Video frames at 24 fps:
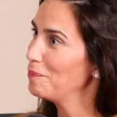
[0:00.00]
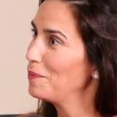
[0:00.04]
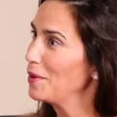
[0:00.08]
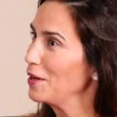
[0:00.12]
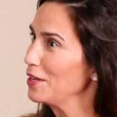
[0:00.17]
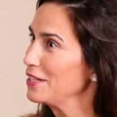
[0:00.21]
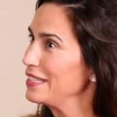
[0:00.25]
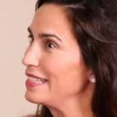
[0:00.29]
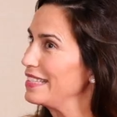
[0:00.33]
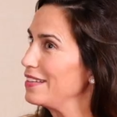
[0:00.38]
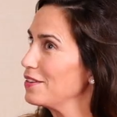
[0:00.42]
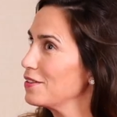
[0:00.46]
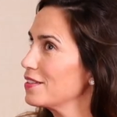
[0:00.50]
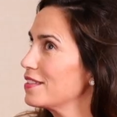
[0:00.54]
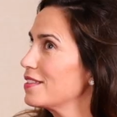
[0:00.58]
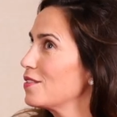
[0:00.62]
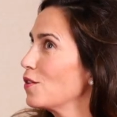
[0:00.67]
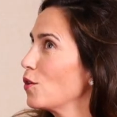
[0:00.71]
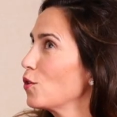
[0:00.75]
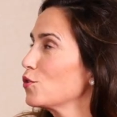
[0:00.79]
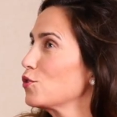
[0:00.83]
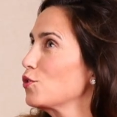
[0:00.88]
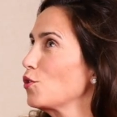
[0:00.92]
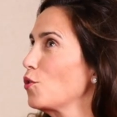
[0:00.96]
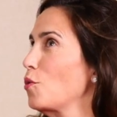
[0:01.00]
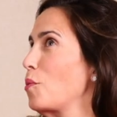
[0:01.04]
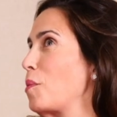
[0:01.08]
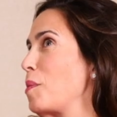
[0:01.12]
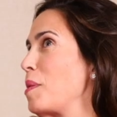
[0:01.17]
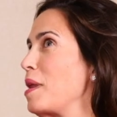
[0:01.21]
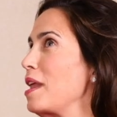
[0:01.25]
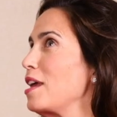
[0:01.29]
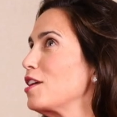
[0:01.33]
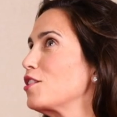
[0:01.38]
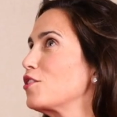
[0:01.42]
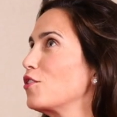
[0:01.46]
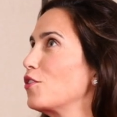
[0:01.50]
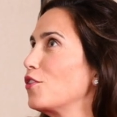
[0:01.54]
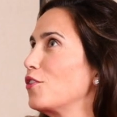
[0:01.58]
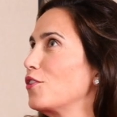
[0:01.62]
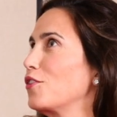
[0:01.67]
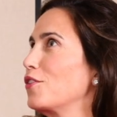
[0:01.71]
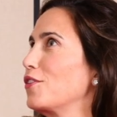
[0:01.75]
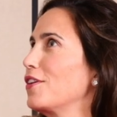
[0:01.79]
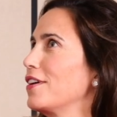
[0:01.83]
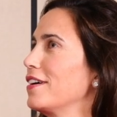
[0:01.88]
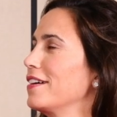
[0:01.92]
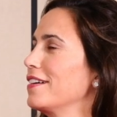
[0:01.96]
But there's also a
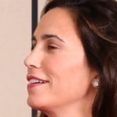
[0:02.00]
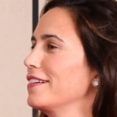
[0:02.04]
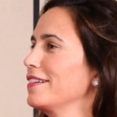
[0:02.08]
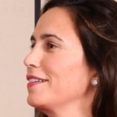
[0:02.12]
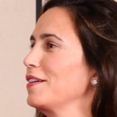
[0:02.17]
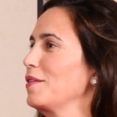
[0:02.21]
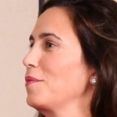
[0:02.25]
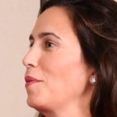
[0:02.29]
pleasure uh,